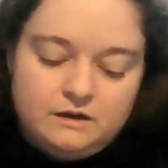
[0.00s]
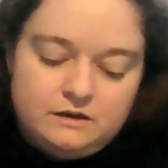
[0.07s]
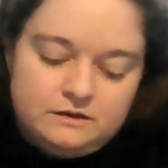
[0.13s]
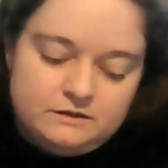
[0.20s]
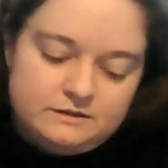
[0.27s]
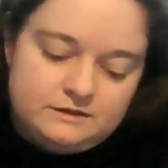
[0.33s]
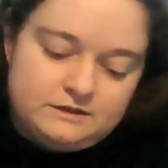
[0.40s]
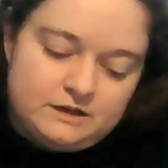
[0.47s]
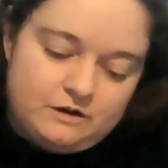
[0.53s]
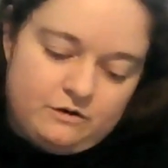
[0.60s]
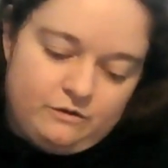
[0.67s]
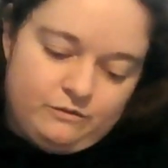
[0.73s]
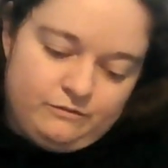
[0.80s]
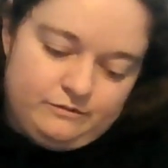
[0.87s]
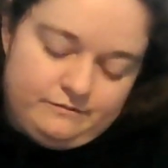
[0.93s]

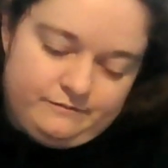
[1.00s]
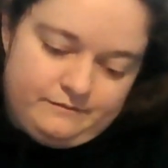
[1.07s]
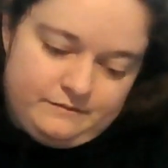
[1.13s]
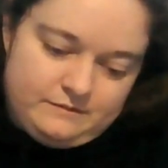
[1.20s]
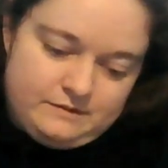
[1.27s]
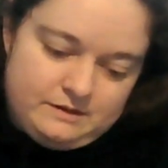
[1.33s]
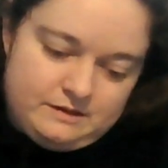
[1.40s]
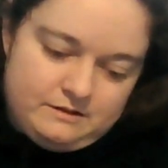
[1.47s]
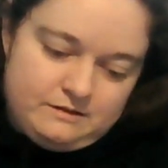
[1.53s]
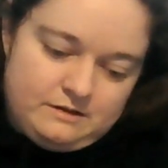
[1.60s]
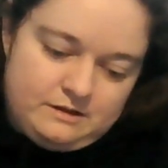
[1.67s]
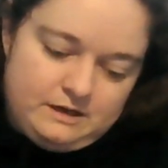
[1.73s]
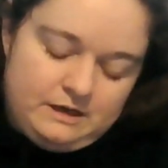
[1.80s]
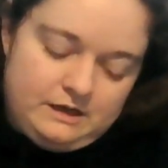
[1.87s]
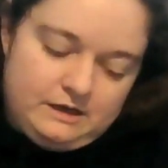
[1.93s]
So,
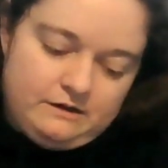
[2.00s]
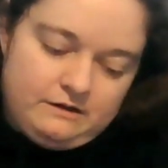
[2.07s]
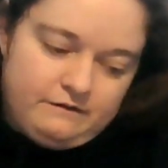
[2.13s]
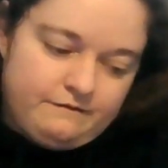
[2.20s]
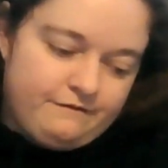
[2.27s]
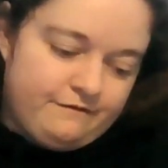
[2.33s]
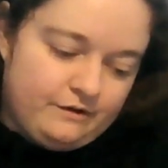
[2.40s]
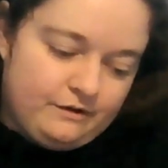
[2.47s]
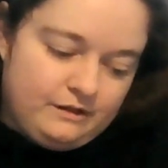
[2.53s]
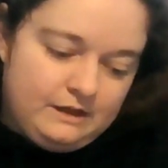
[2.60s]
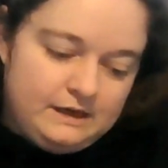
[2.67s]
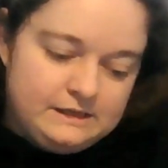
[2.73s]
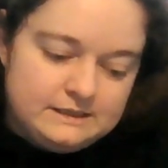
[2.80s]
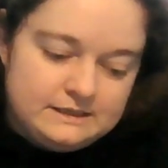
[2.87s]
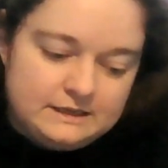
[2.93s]
for
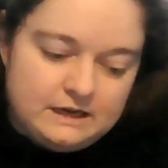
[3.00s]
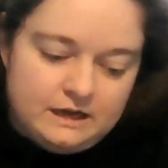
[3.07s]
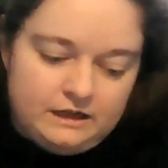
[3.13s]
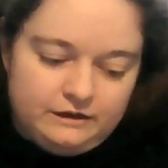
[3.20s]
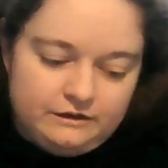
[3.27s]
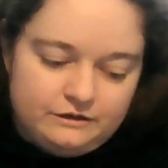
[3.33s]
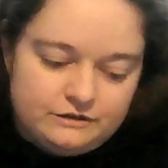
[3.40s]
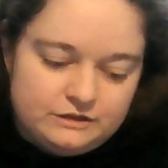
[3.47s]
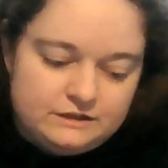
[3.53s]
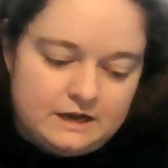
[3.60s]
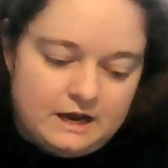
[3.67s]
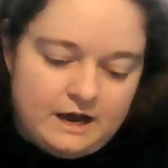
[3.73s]
these colors,